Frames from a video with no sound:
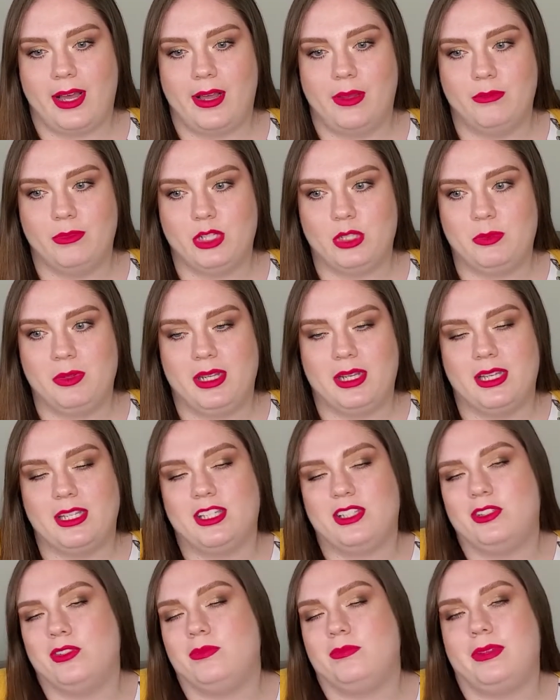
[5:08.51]
just
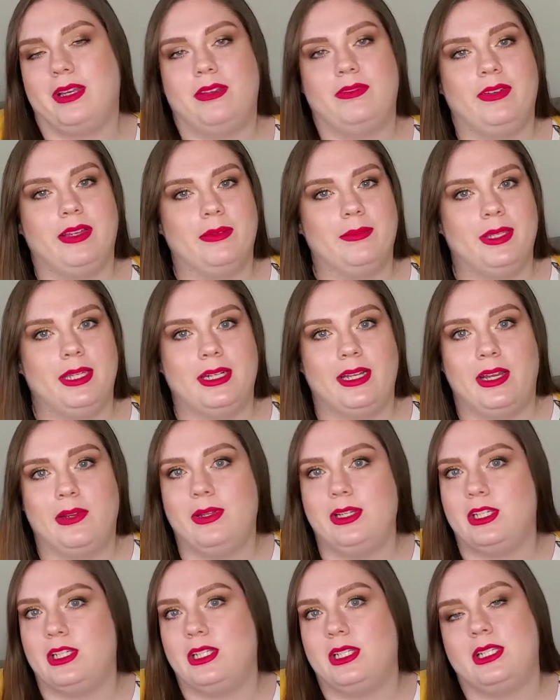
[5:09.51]
because my family and I, we
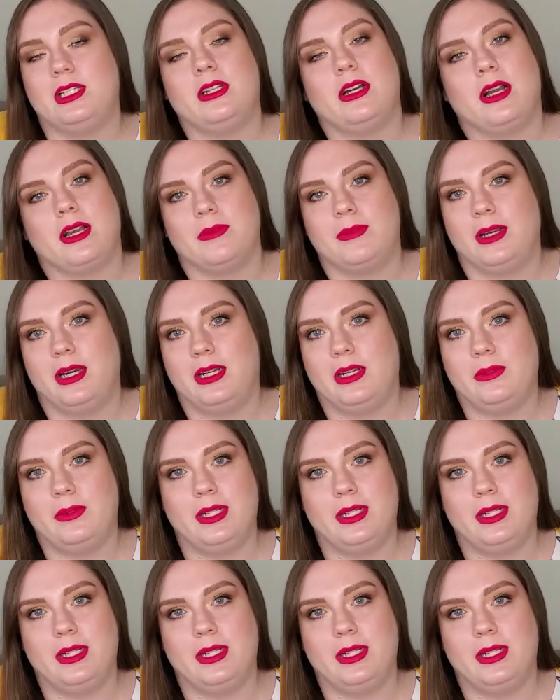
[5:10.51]
just didn't talk about it.